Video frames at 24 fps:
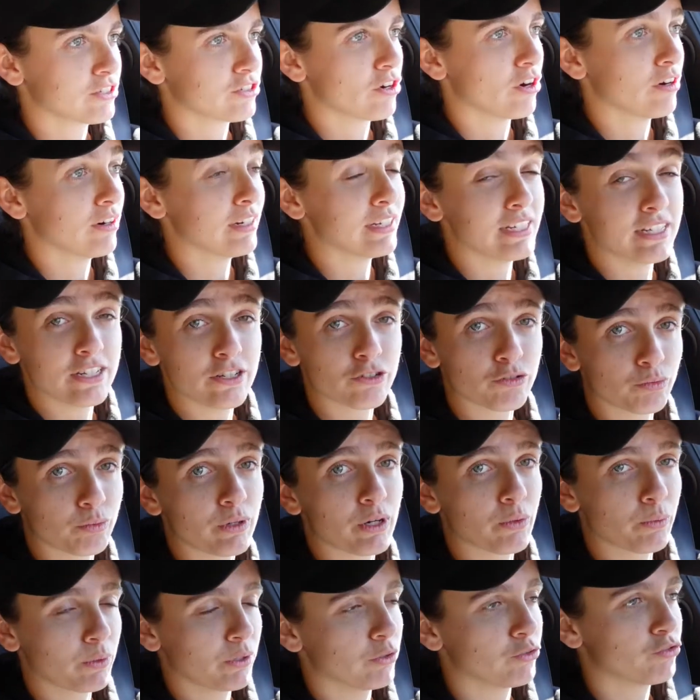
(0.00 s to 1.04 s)
car is
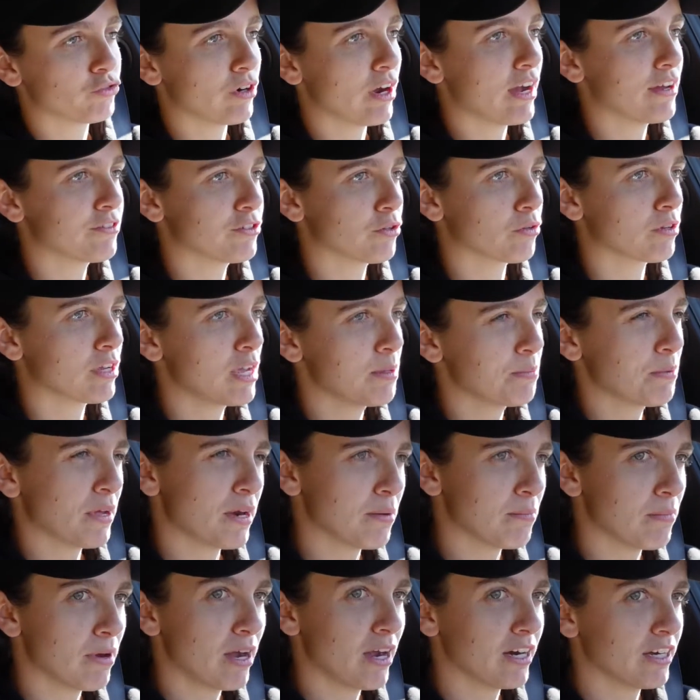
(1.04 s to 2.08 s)
rear-wheel drive, so keep that
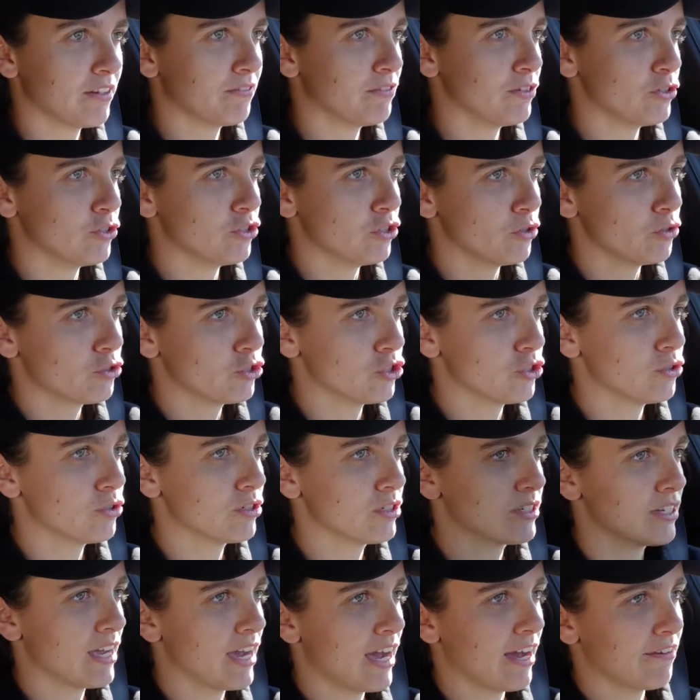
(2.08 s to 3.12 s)
in mind if you do
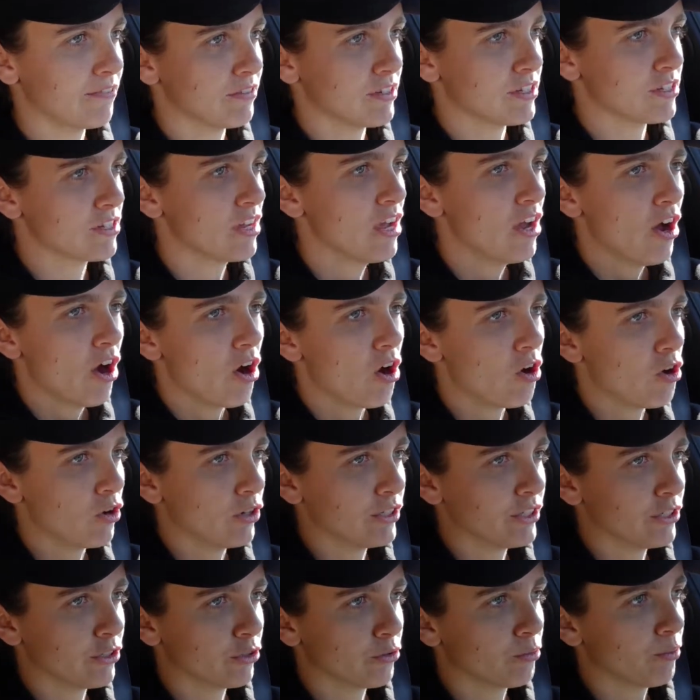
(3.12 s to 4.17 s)
choose to have this all
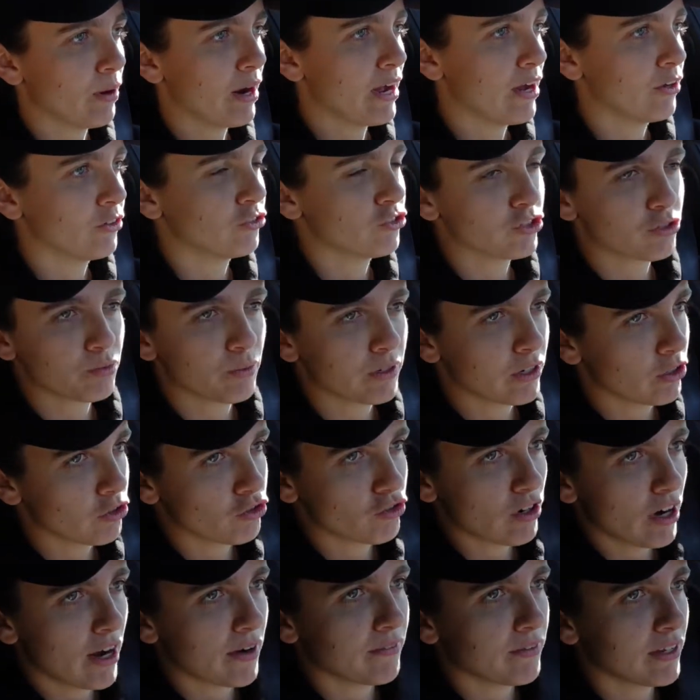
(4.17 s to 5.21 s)
year round. Just when you're
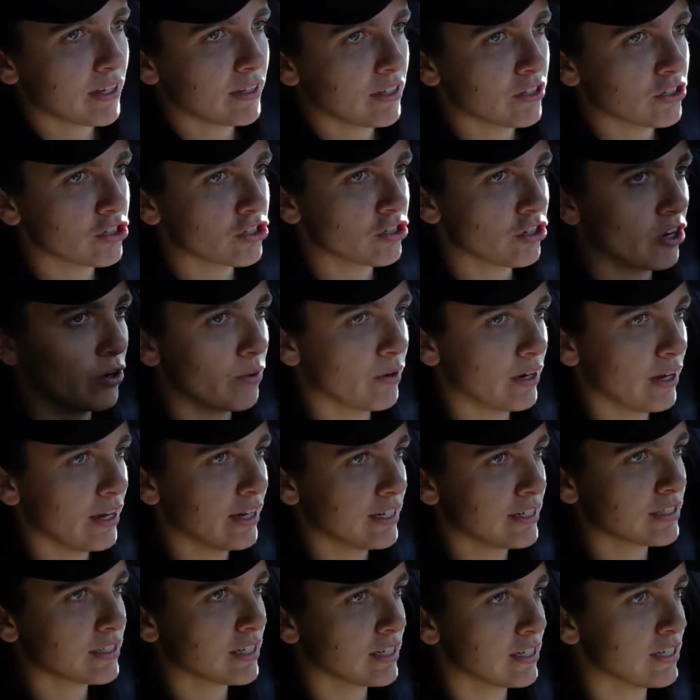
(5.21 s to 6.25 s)
driving in the snow and
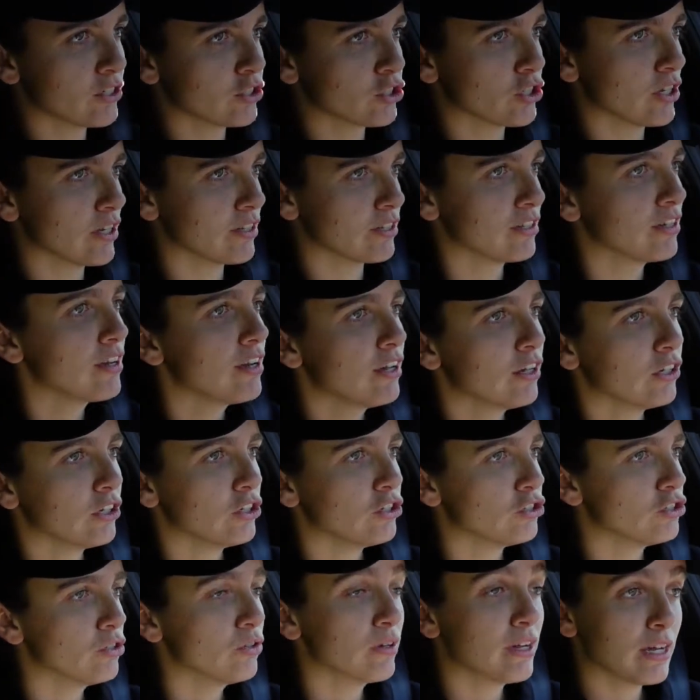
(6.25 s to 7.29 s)
ice conditions, you
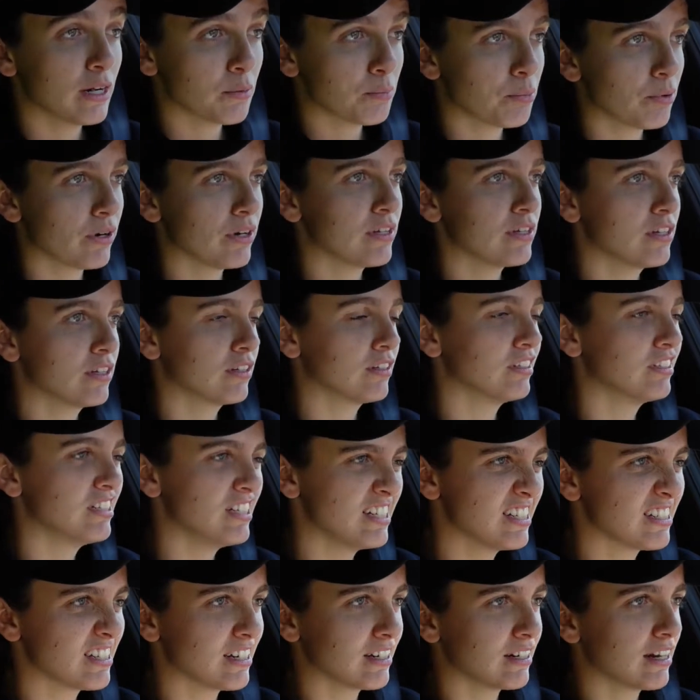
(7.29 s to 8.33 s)
do get a pretty
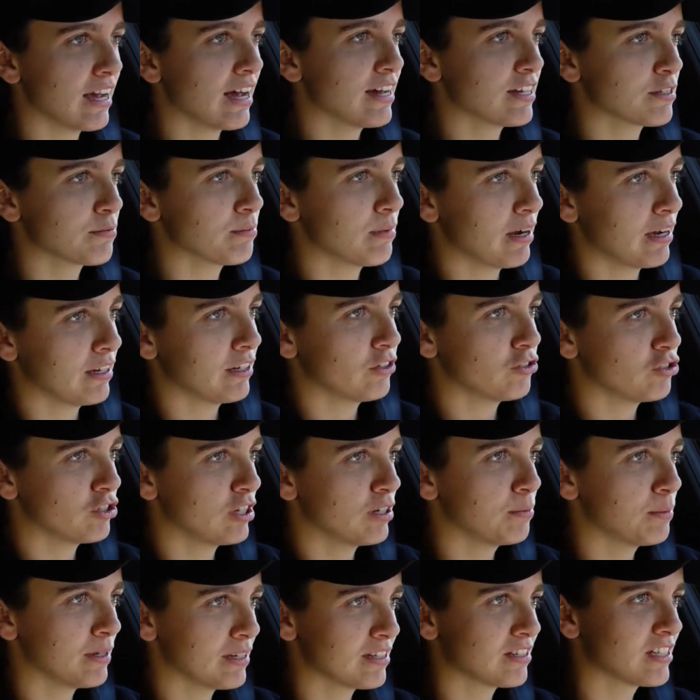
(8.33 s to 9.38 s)
decent gas mileage. You get
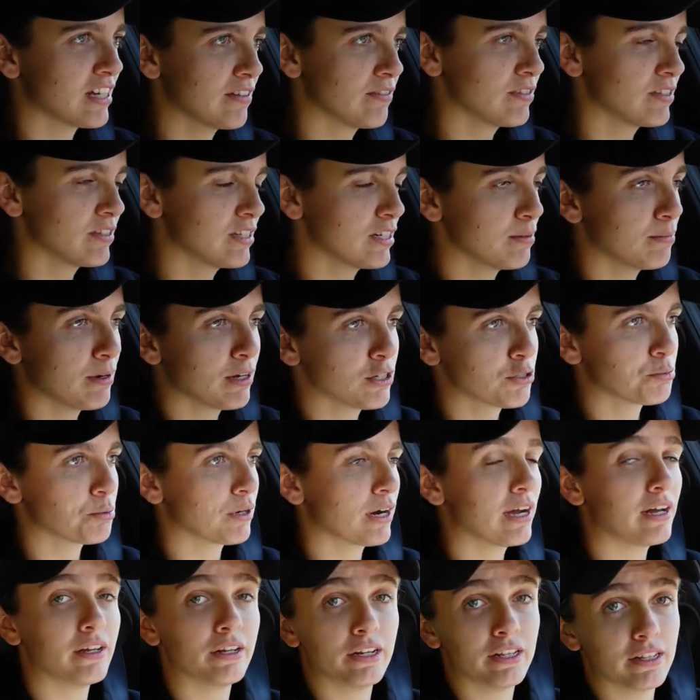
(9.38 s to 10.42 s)
about 17 miles per
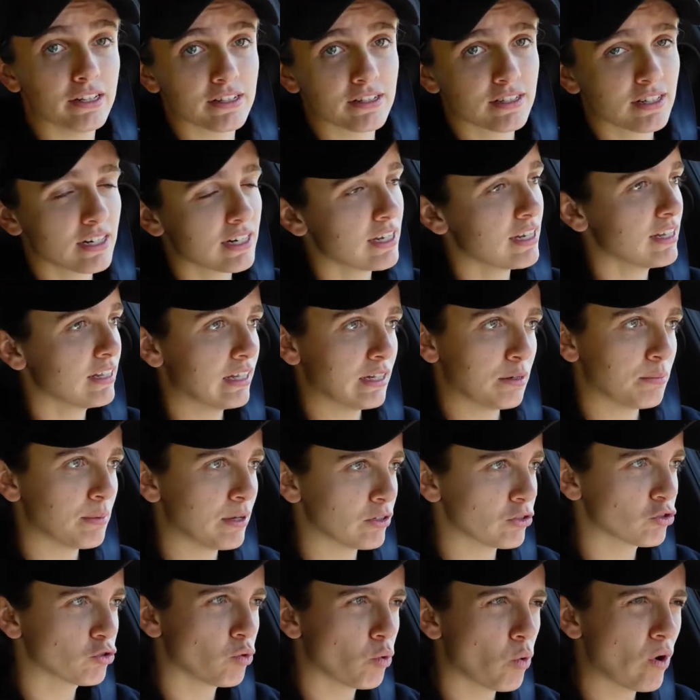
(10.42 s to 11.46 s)
gallon in the city, and then
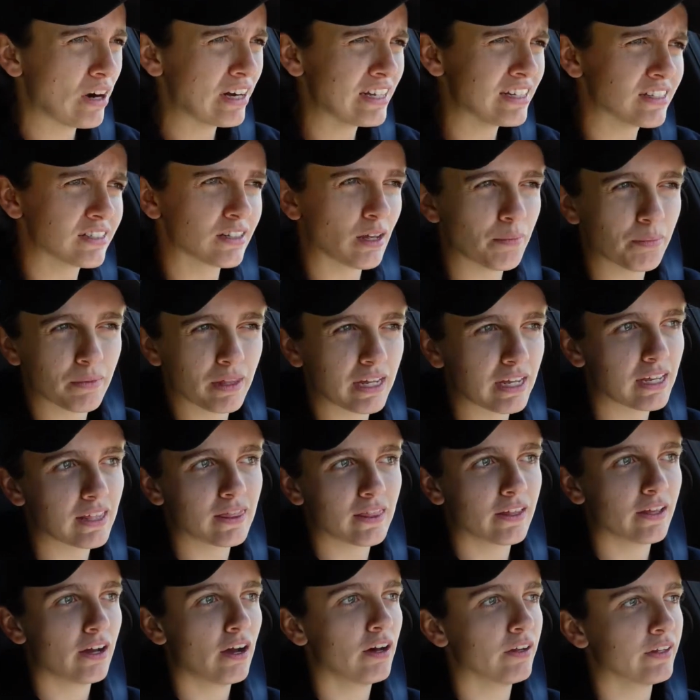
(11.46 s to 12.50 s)
about 20 something
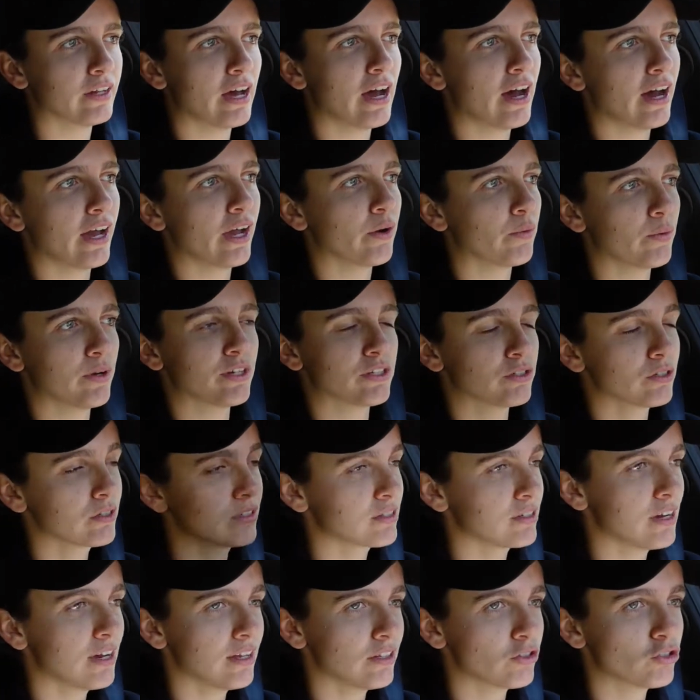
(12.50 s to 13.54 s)
on the highway, so it's
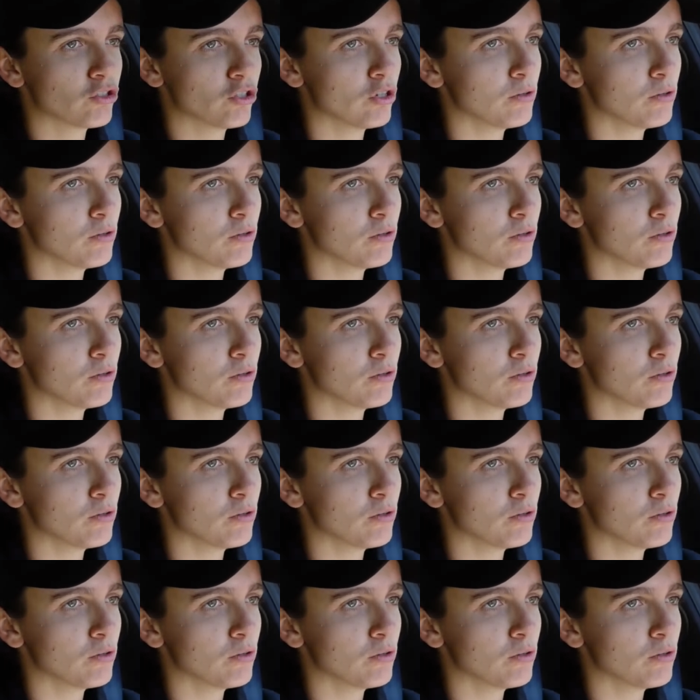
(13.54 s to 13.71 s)
not too